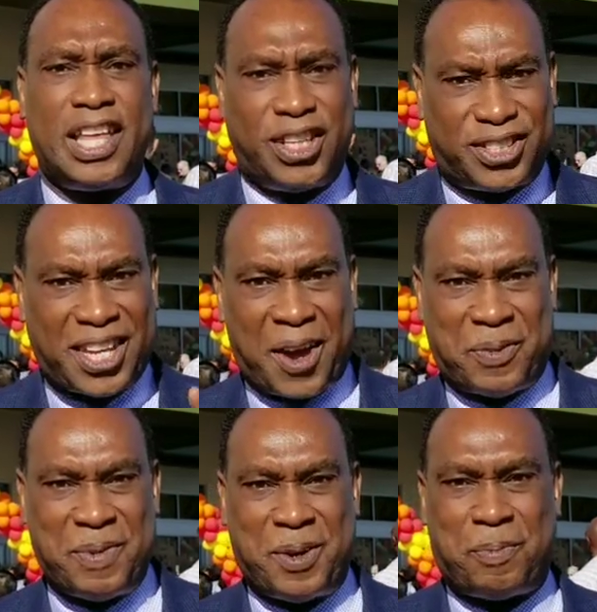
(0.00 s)
in the
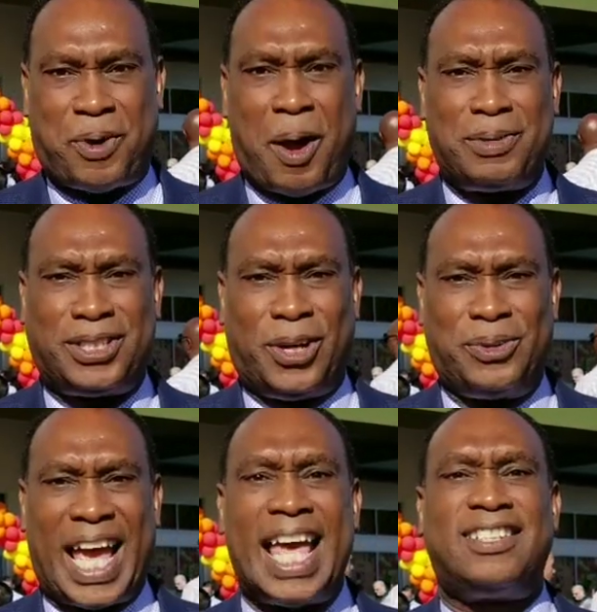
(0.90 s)
Sacramento Promise Zone,
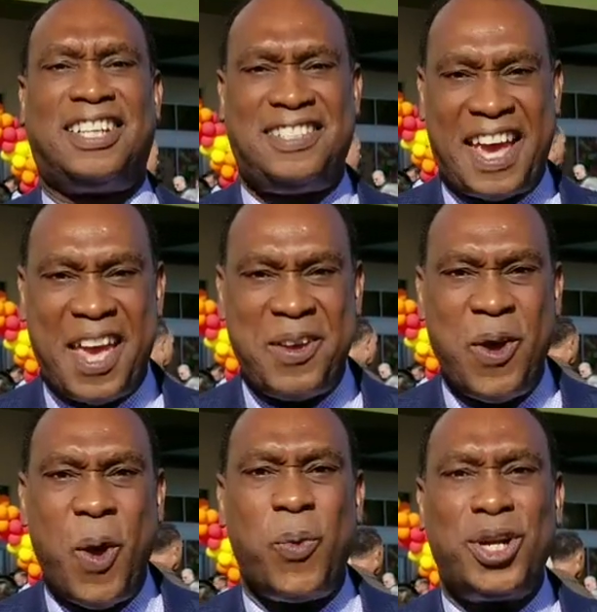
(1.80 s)
and today
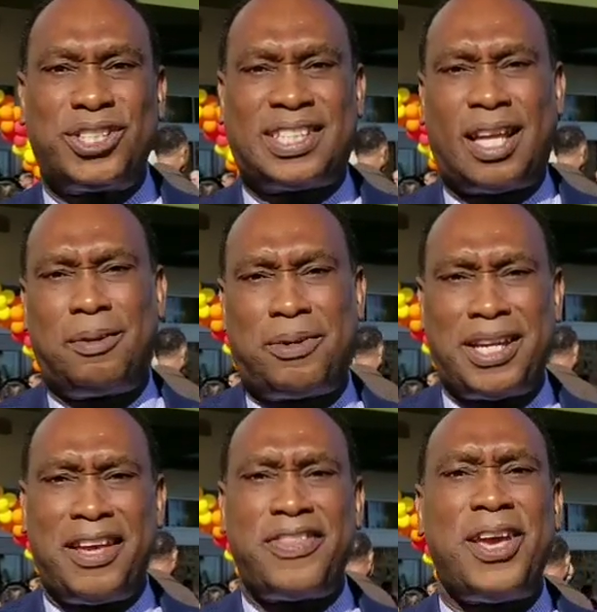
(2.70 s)
we're
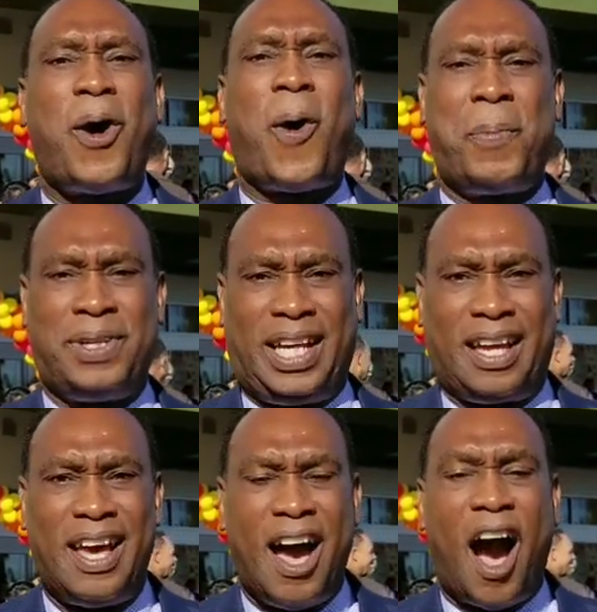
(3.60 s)
celebrating the opening
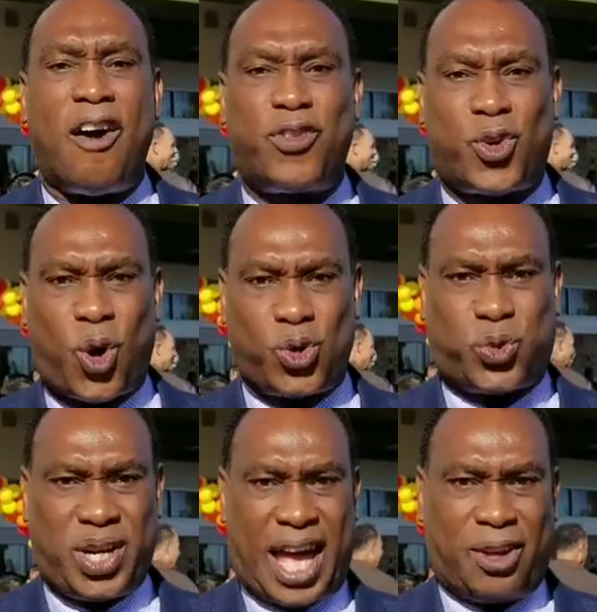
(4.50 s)
of
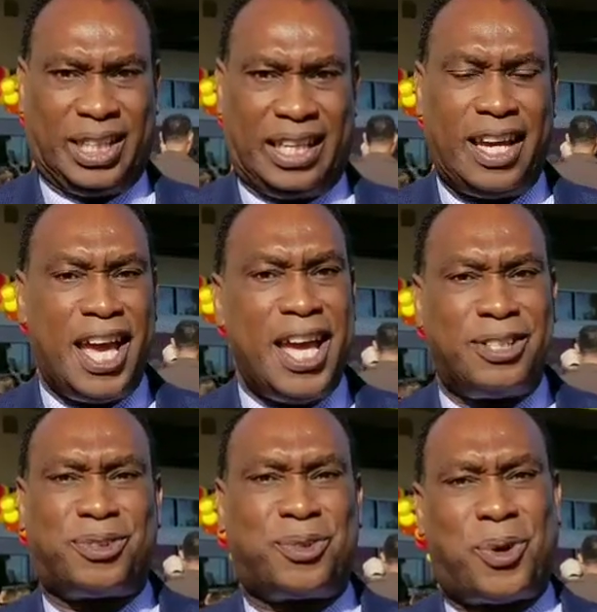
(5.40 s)
Grocery Outlet.
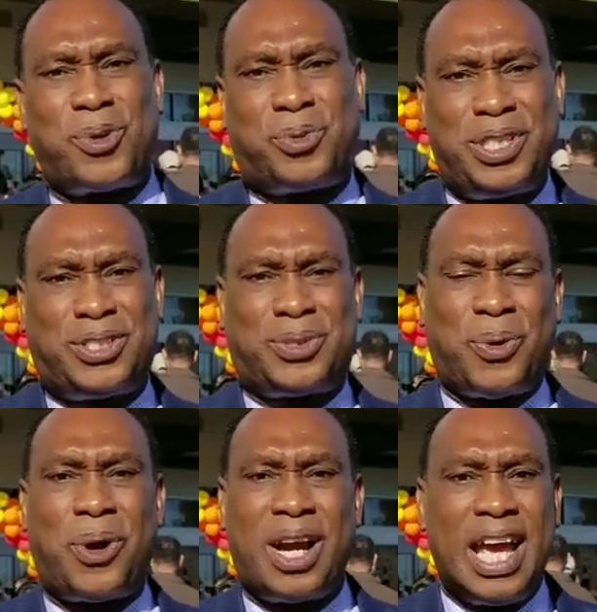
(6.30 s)
It's a grocery
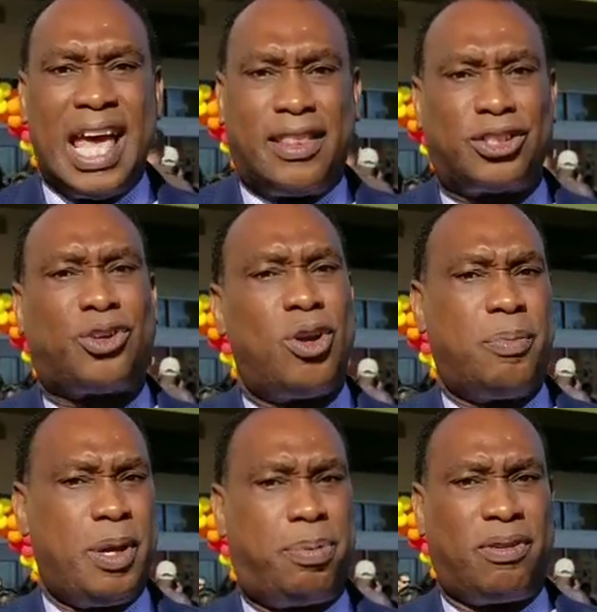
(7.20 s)
store that's going to
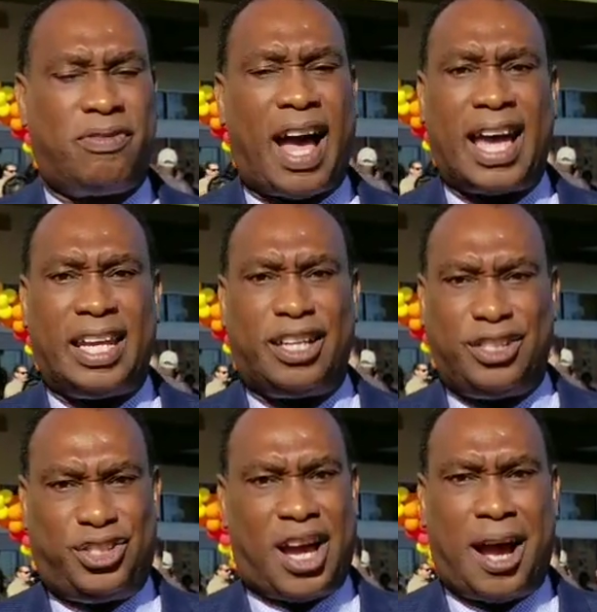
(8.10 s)
be providing
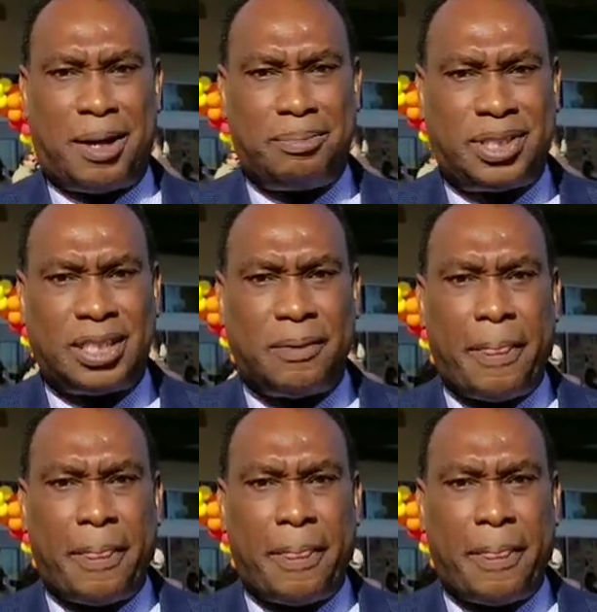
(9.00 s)
jobs,